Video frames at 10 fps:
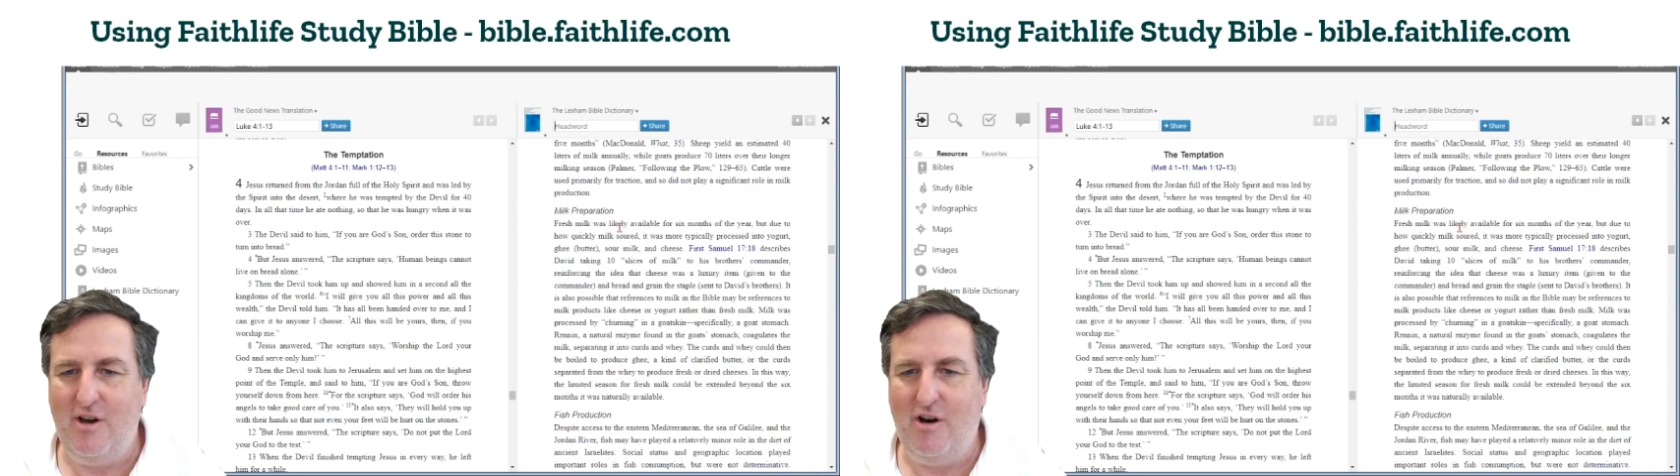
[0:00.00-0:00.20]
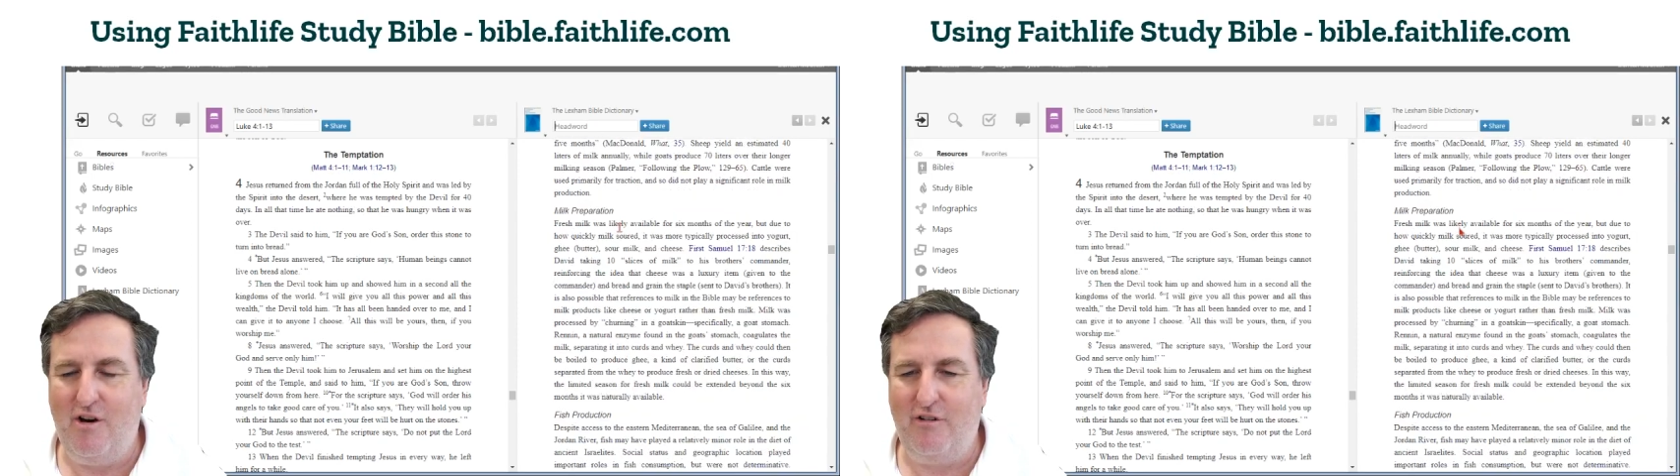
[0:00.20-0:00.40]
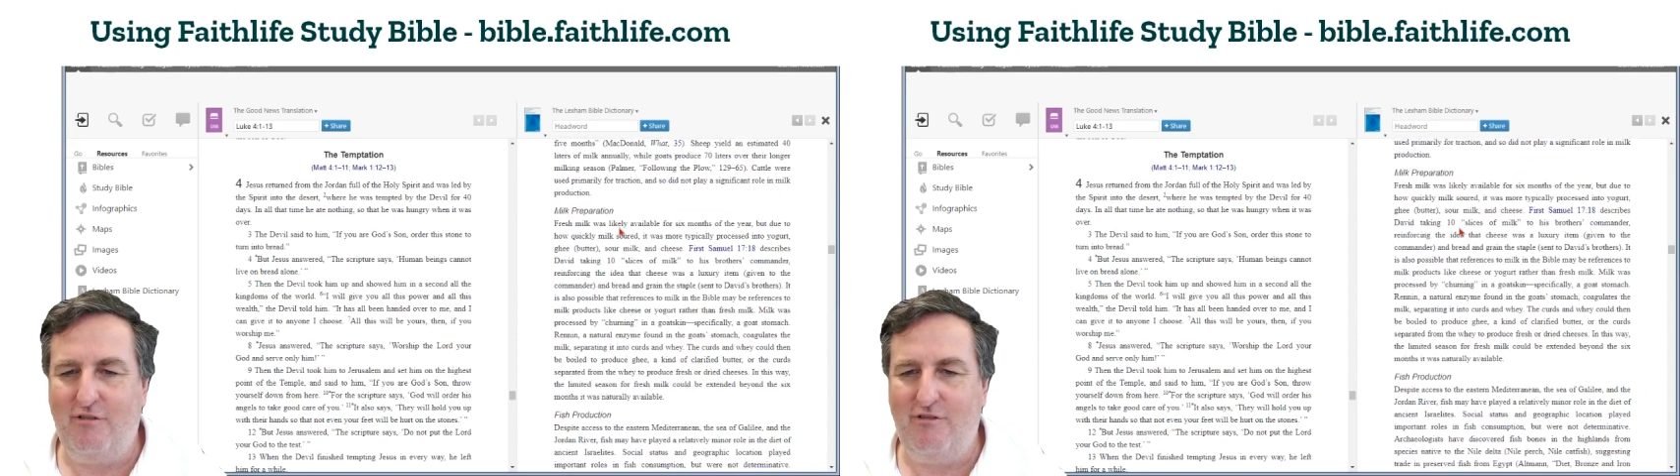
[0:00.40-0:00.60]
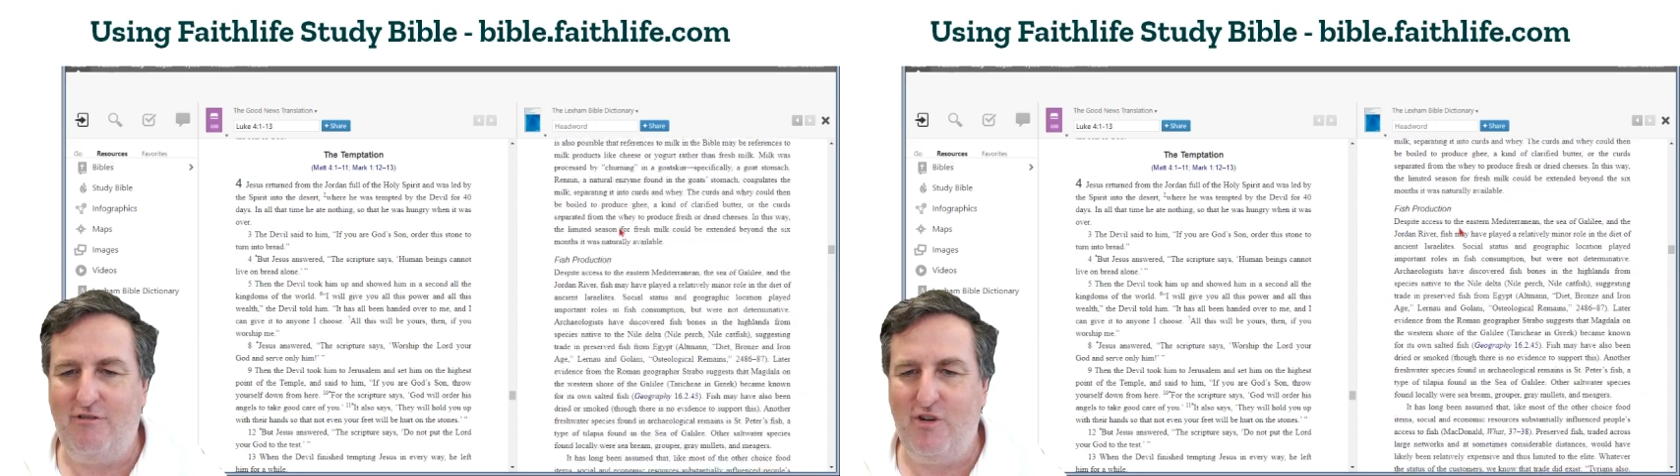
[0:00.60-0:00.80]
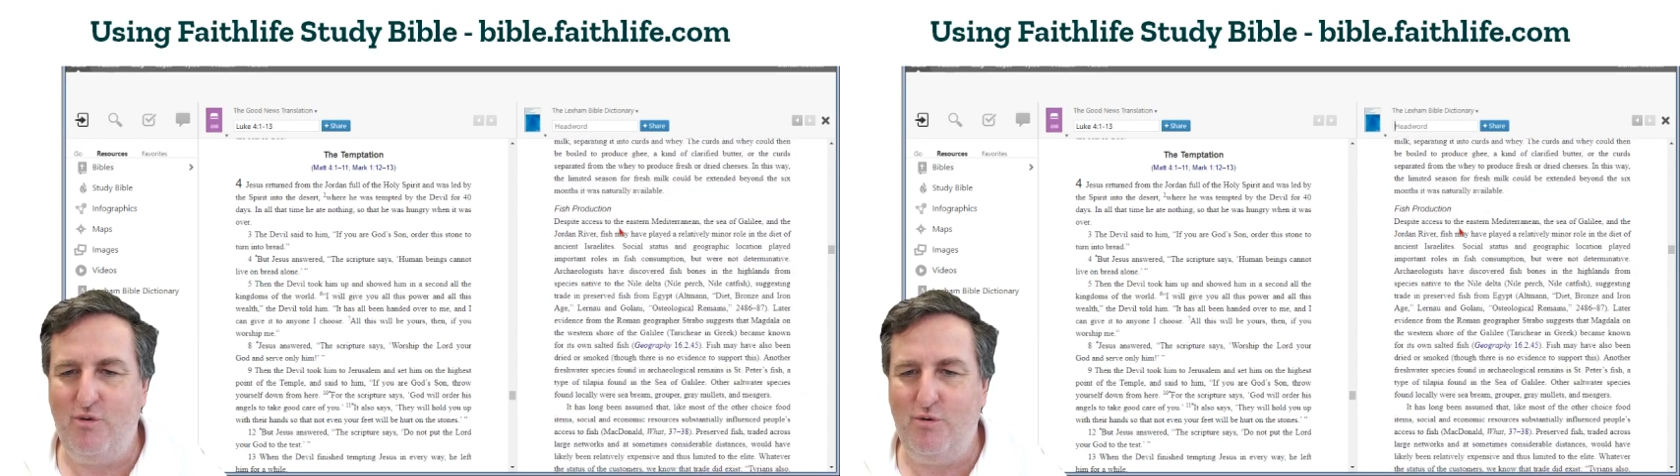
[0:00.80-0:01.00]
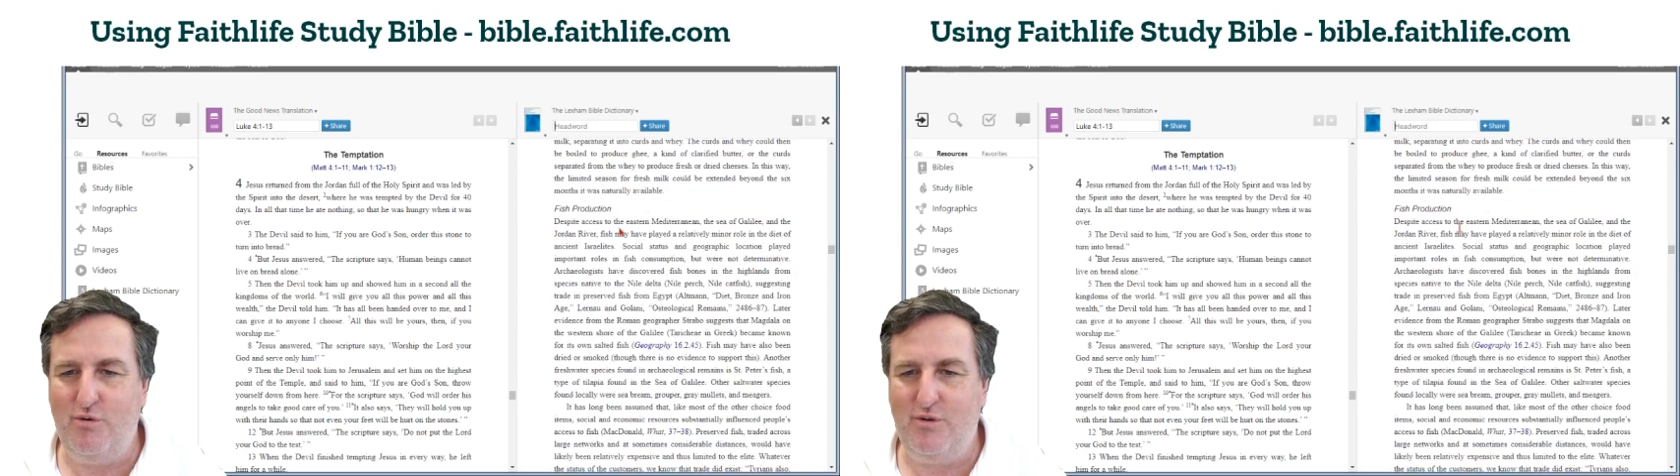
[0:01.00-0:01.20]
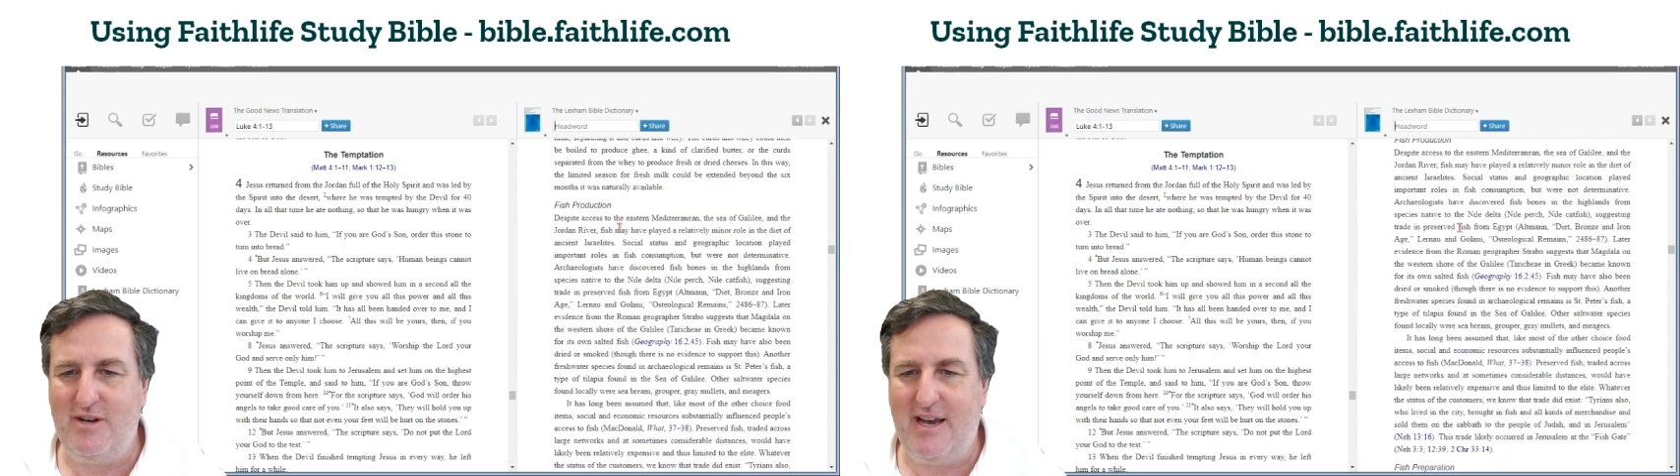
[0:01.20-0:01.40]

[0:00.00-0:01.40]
on food